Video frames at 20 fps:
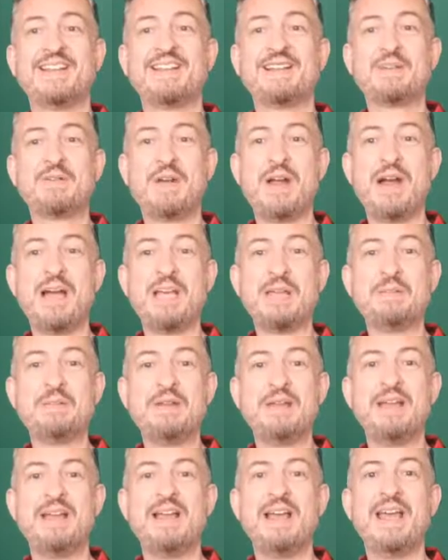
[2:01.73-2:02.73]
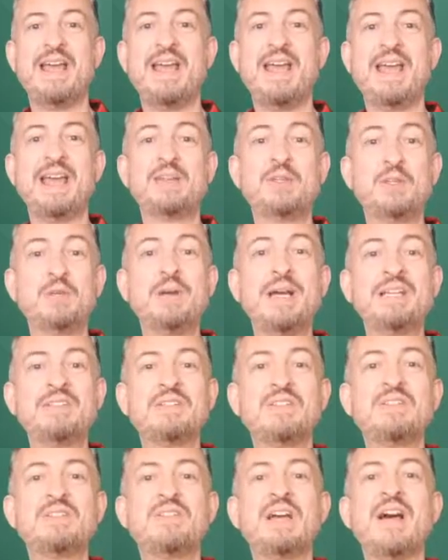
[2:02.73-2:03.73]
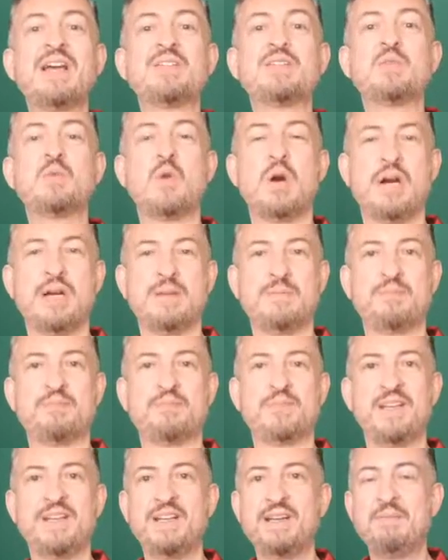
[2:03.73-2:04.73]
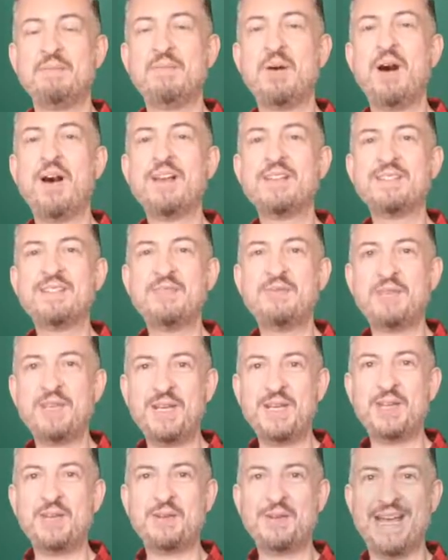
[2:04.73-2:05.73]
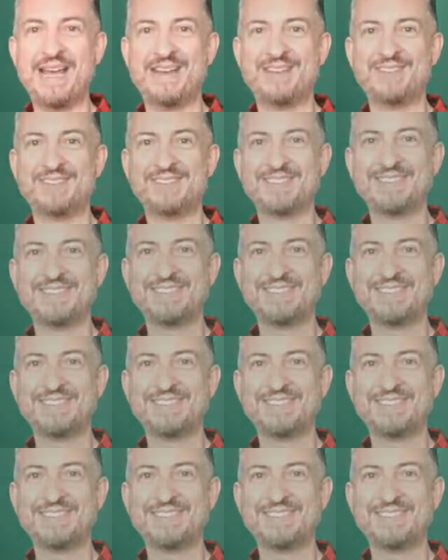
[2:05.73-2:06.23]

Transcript: crime, and do exercise 1. Pause the video now.